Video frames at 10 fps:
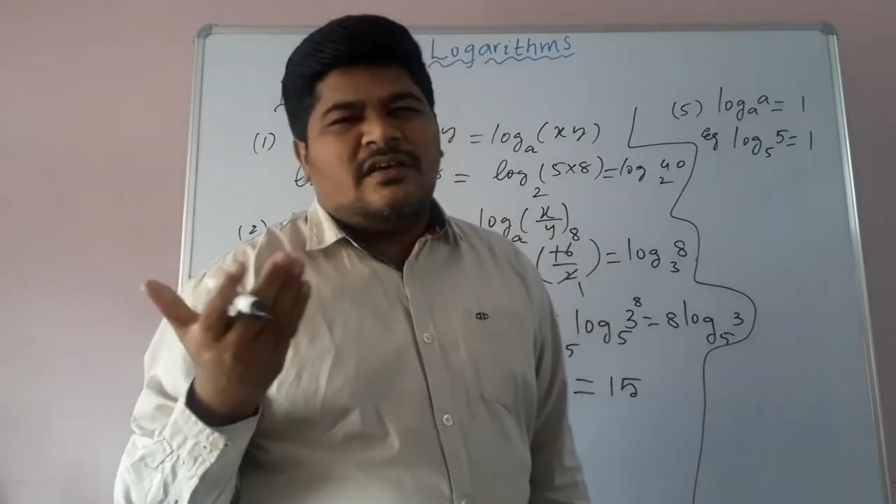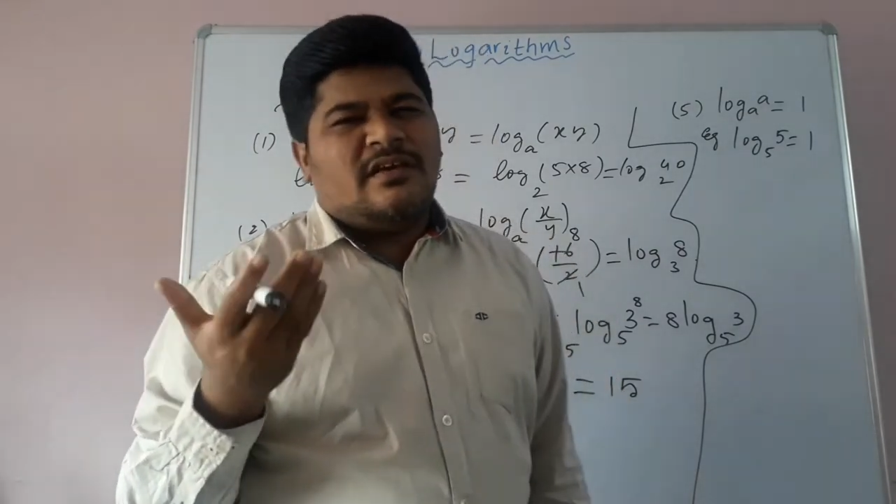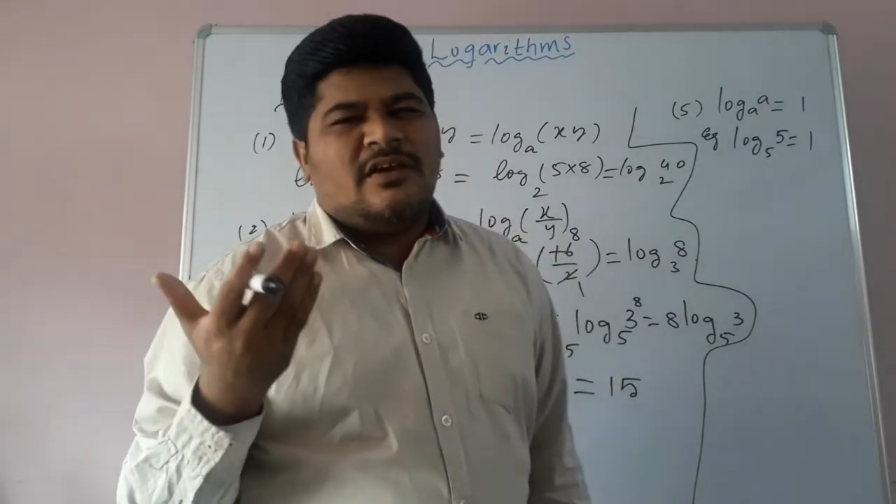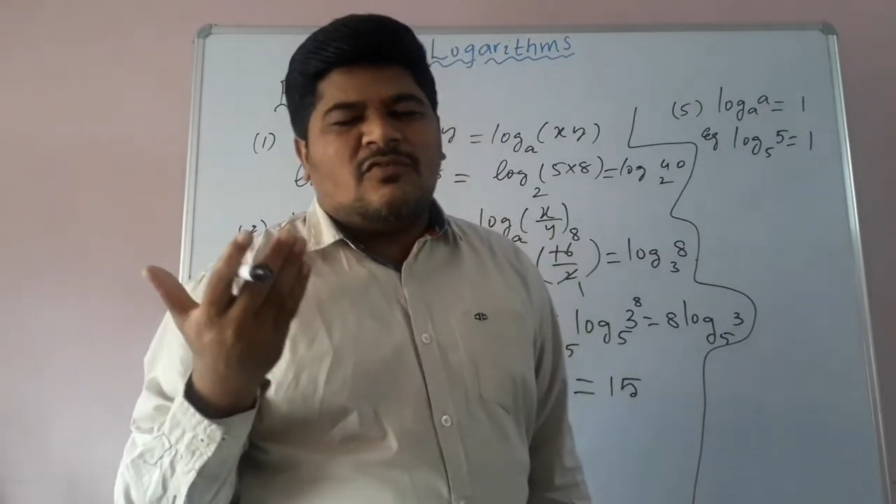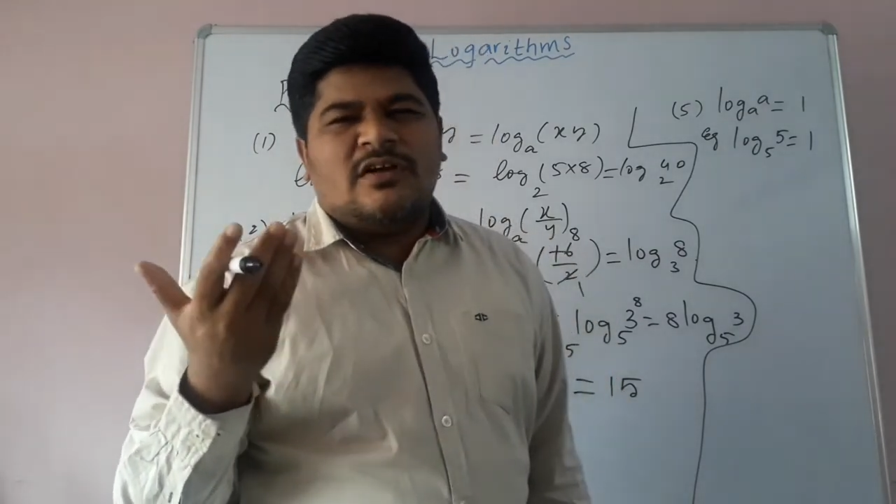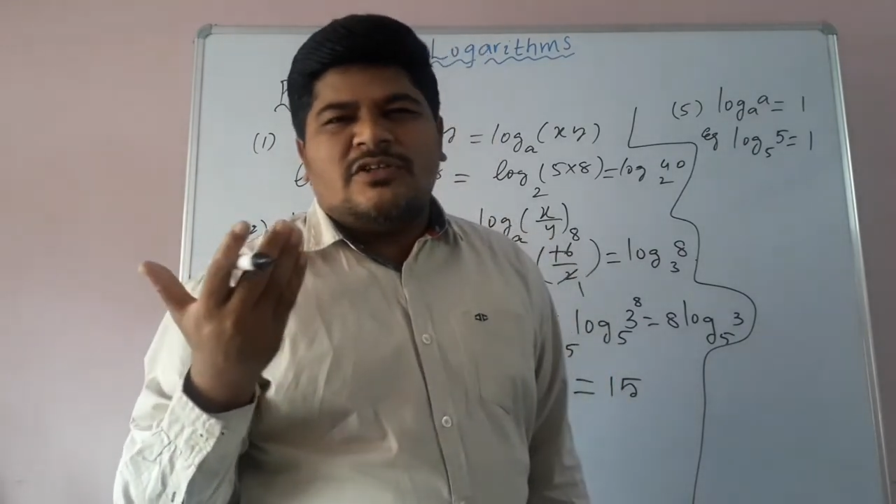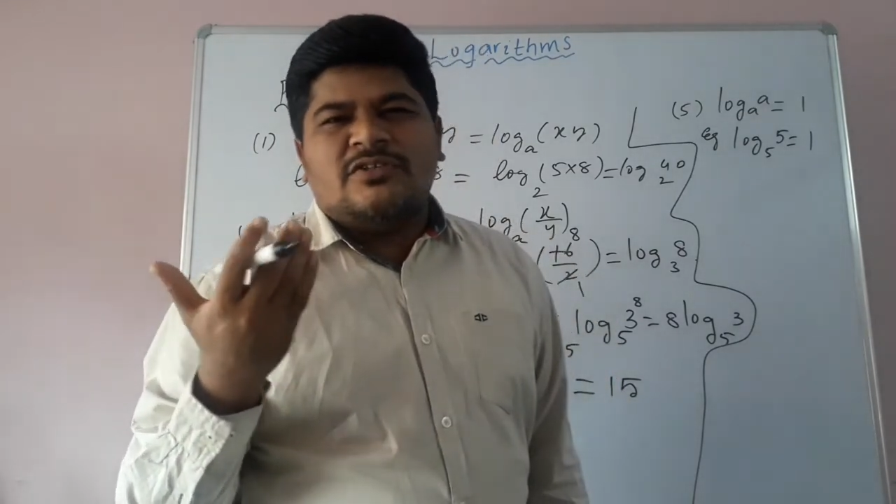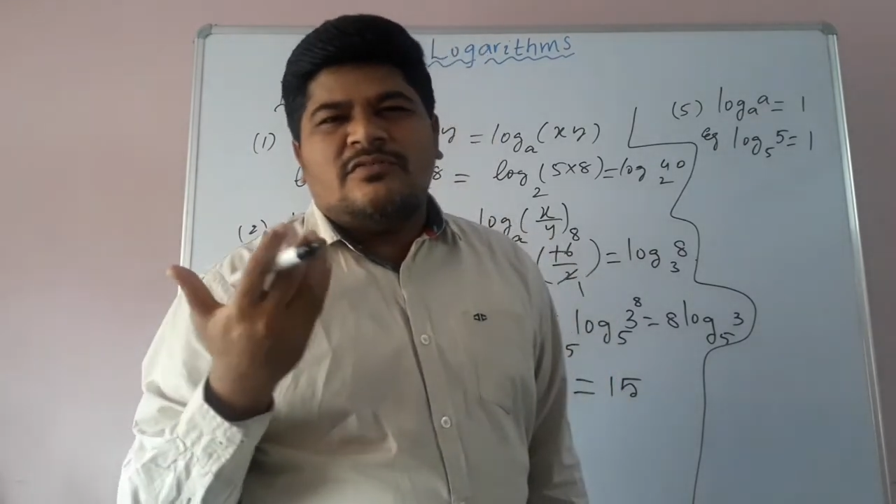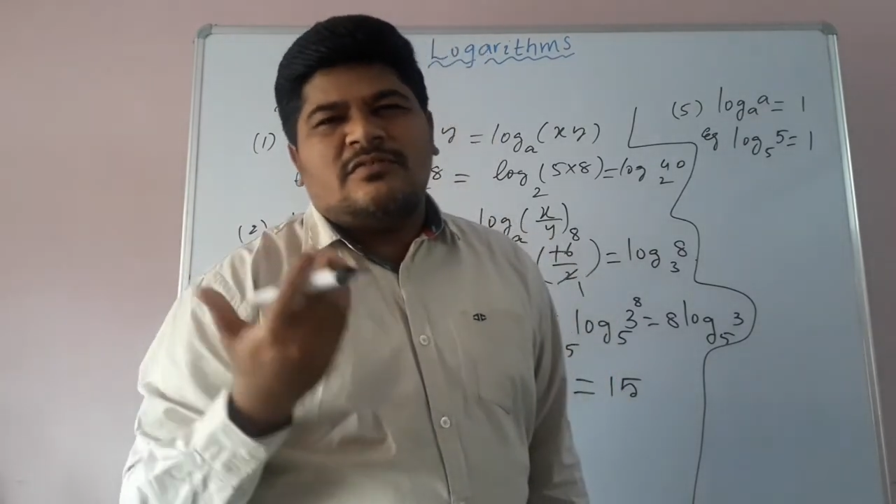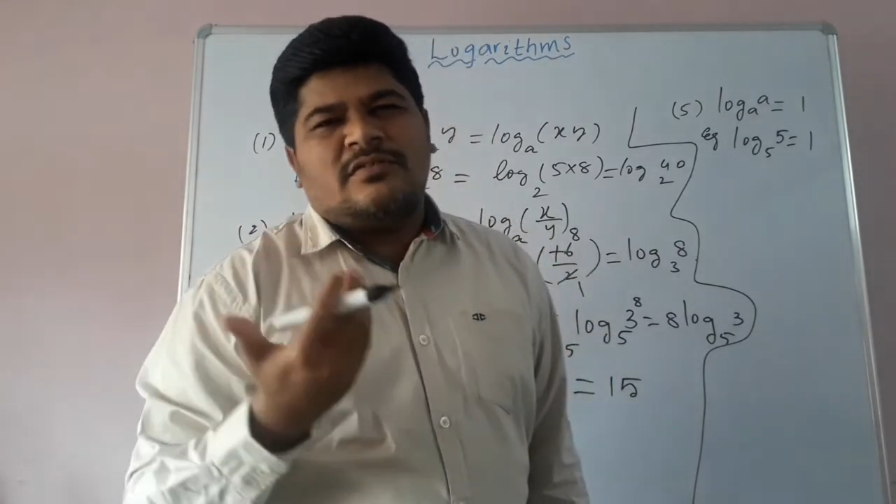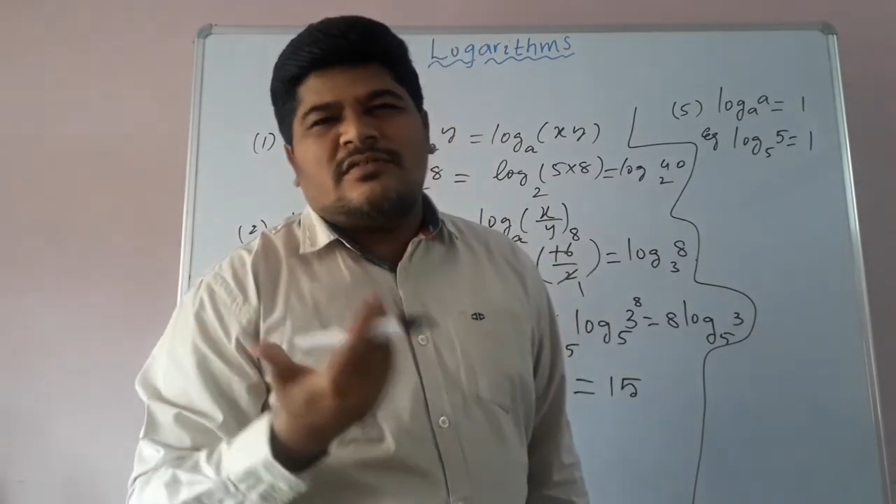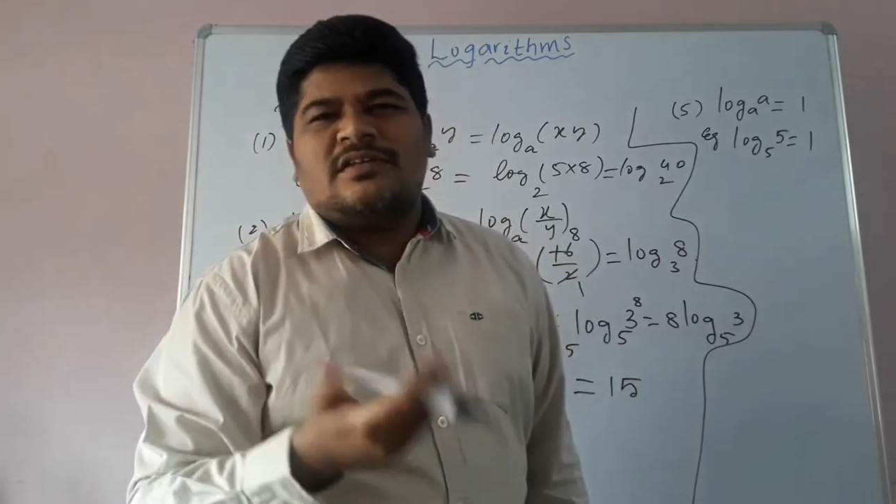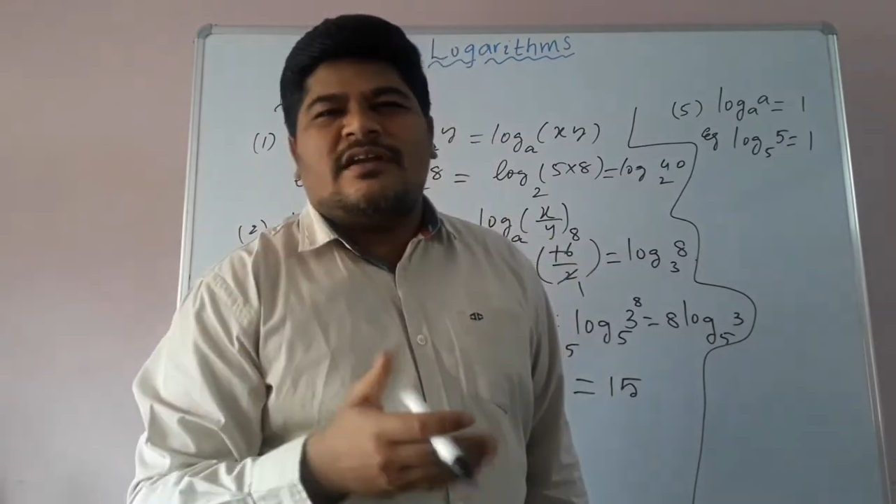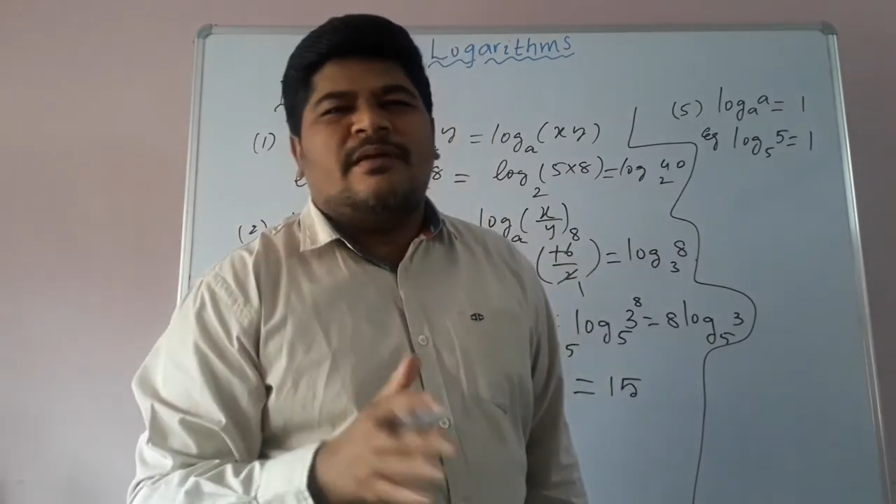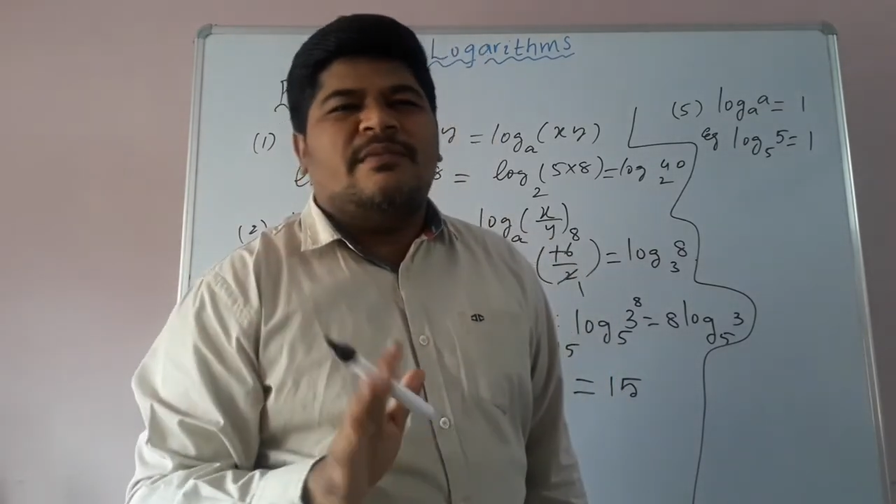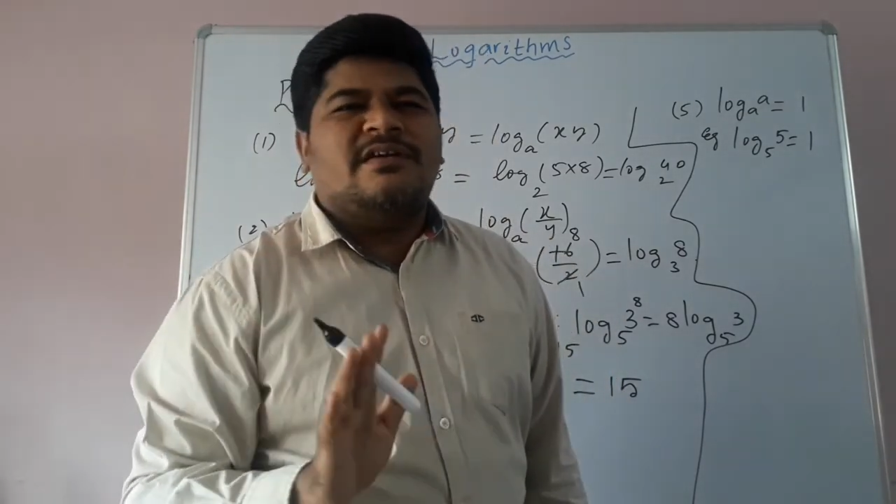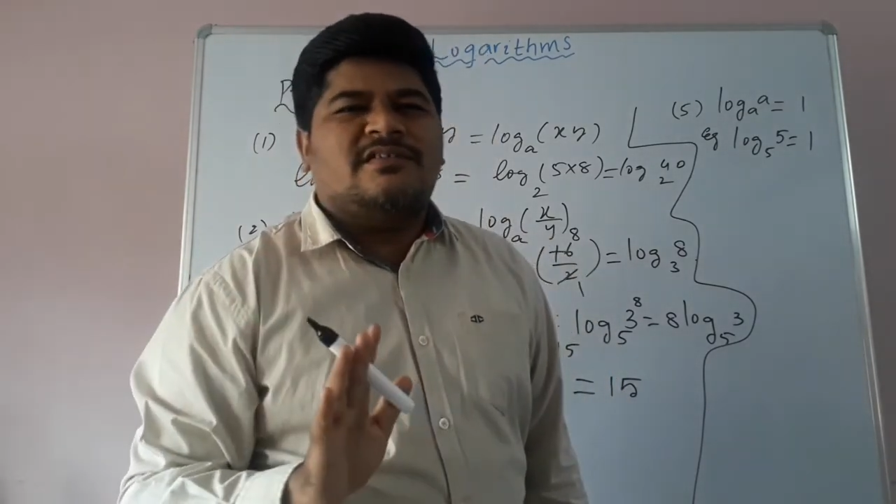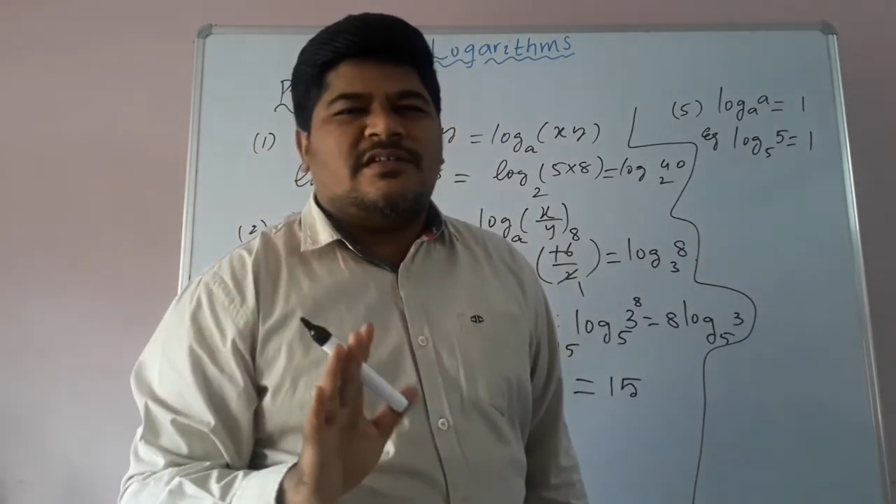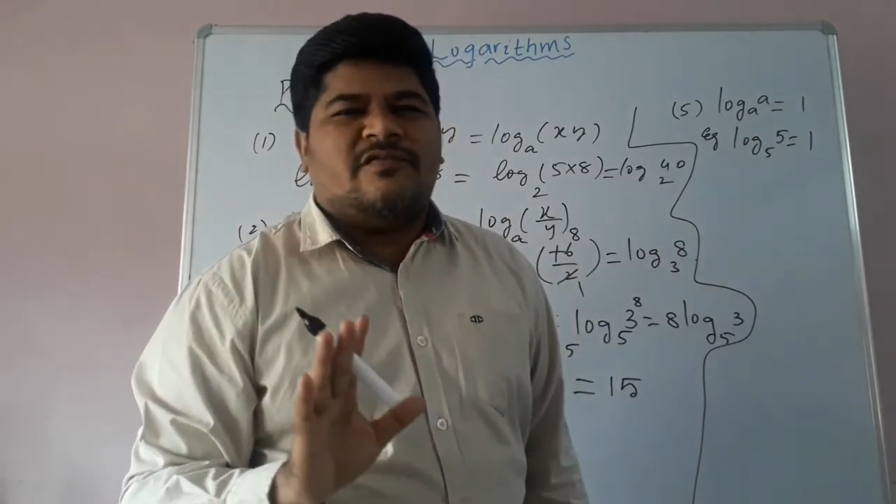equal to the number itself.